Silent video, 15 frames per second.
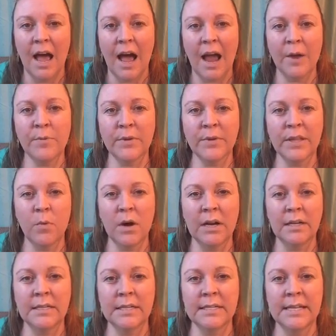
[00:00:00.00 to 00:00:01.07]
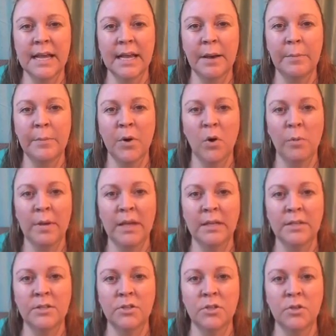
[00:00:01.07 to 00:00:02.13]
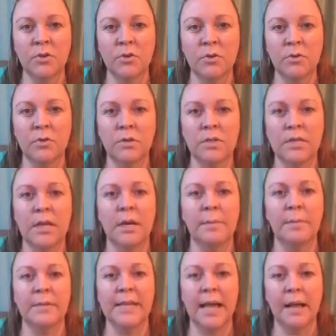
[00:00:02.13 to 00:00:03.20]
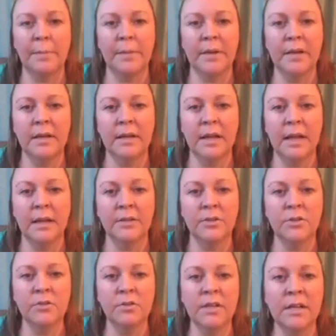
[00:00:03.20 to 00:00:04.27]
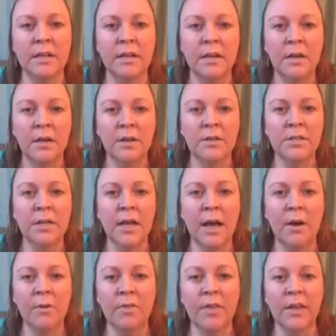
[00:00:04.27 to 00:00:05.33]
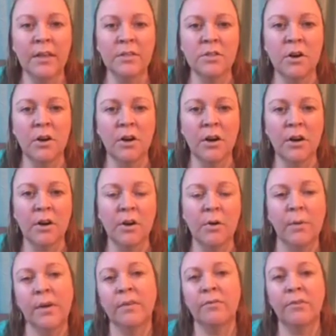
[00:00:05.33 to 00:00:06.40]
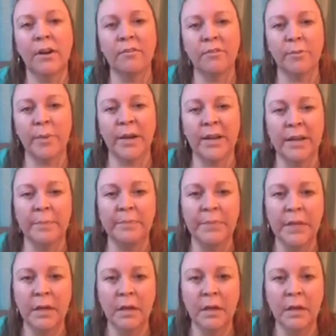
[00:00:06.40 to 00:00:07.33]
I really wanted to take a moment to tap in and tune in to how things are going for everybody.